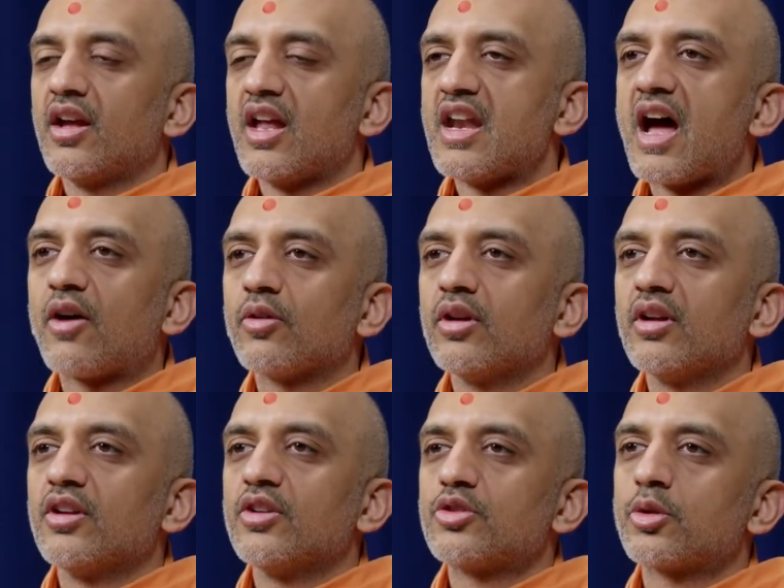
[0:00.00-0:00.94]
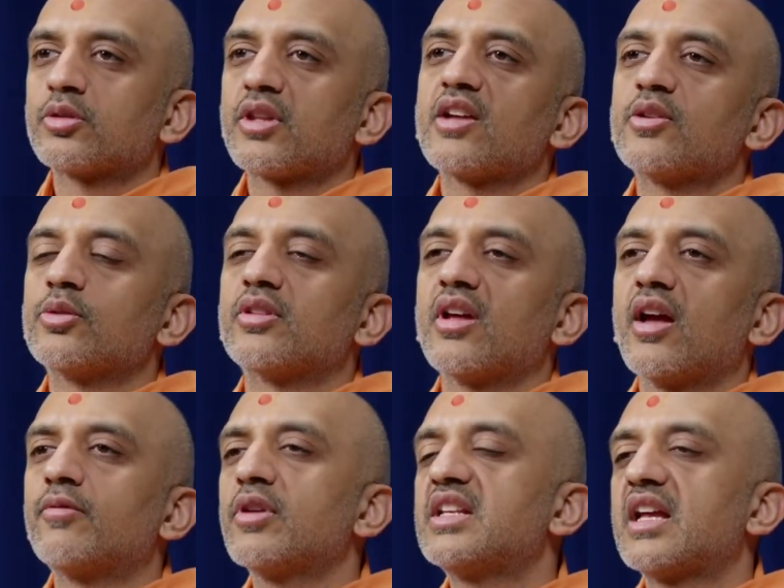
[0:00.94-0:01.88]
And now, Shrutayudha
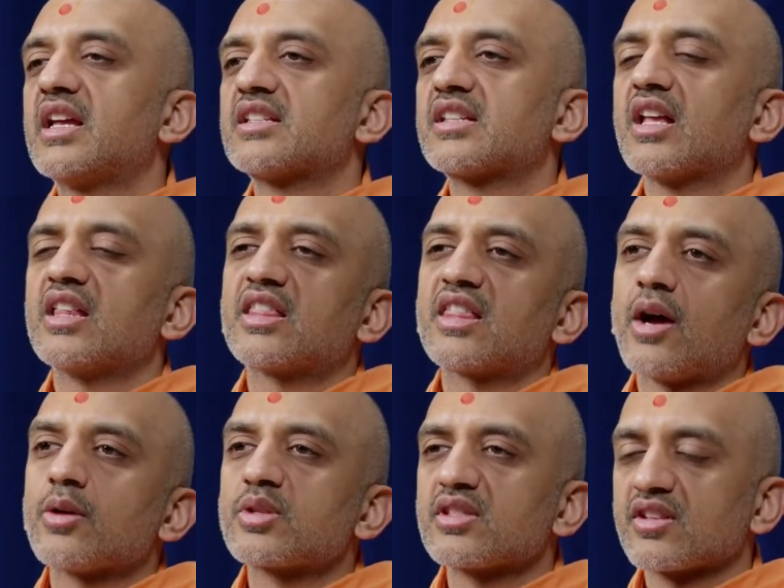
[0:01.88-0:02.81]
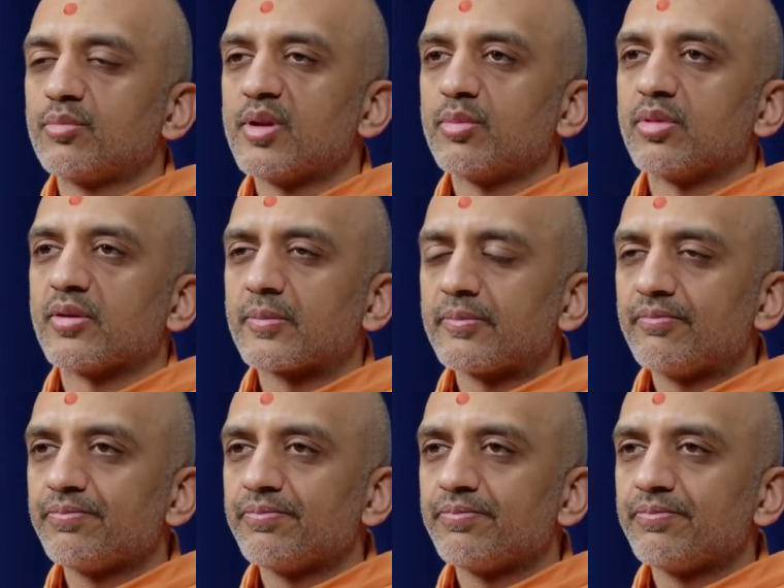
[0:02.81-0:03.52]
every day is killing thousands of people.